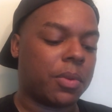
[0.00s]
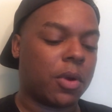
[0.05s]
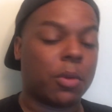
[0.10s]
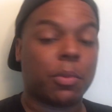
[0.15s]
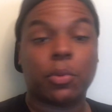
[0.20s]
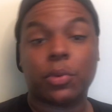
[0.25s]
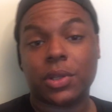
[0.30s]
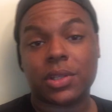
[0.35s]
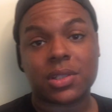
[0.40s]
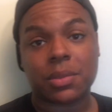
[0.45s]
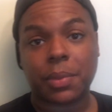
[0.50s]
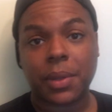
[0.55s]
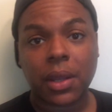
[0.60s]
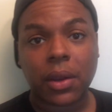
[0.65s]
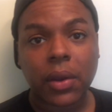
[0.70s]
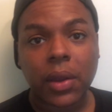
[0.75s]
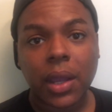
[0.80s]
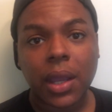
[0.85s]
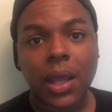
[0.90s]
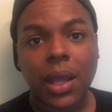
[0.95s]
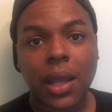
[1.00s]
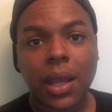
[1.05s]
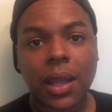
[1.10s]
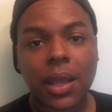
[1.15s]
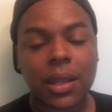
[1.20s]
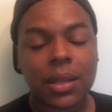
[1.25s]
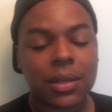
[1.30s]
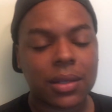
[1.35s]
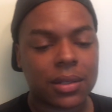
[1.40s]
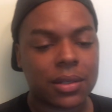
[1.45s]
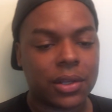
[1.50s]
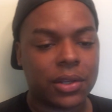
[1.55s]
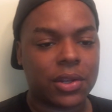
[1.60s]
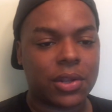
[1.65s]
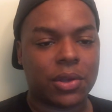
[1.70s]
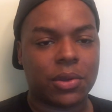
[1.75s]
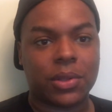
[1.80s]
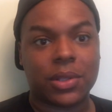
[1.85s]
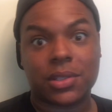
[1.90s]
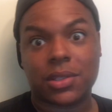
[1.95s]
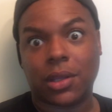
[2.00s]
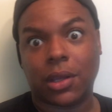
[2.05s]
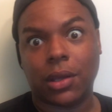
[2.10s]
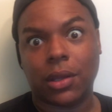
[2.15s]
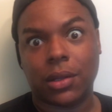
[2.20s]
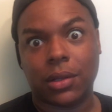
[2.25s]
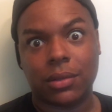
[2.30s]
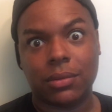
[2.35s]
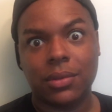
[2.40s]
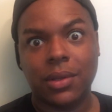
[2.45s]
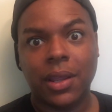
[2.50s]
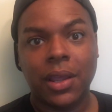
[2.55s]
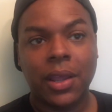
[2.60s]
purple disappearing kind, it's a good